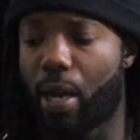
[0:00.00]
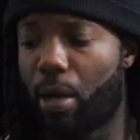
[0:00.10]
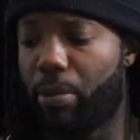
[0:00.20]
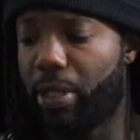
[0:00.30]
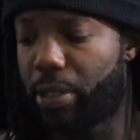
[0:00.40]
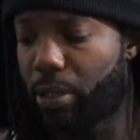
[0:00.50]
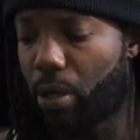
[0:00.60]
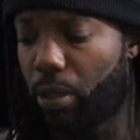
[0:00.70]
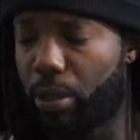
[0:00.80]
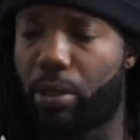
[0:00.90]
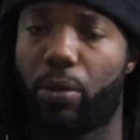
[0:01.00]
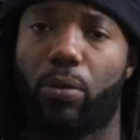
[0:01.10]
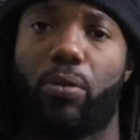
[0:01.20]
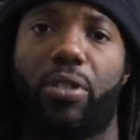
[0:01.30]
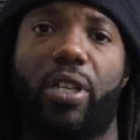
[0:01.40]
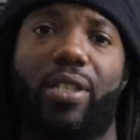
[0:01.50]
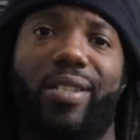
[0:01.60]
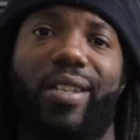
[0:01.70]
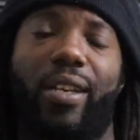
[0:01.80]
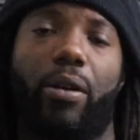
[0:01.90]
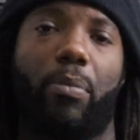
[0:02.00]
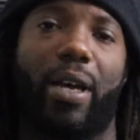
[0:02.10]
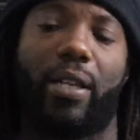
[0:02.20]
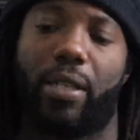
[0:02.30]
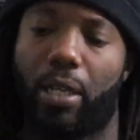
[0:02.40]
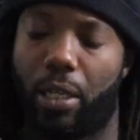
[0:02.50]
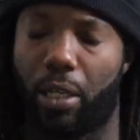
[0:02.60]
I'll be installing two sixteen gigabyte,